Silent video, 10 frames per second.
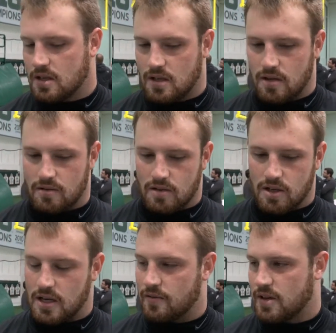and
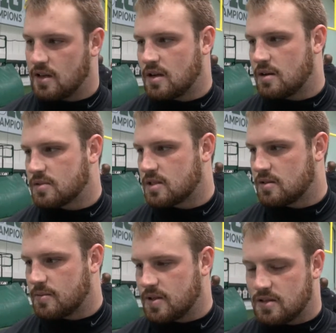clean everything up.
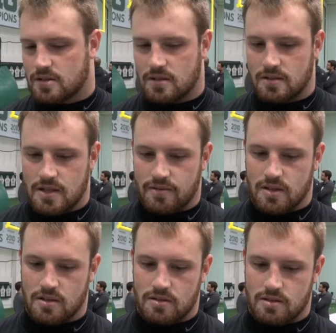So, I mean, those are
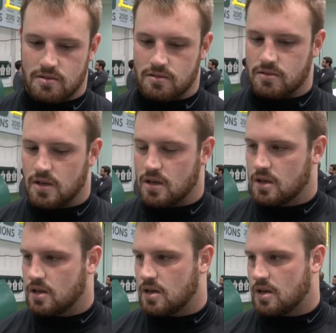definitely the two
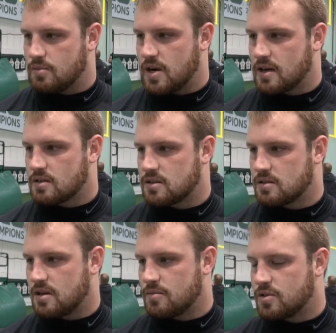practices
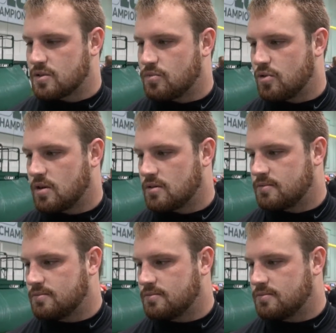that are most important.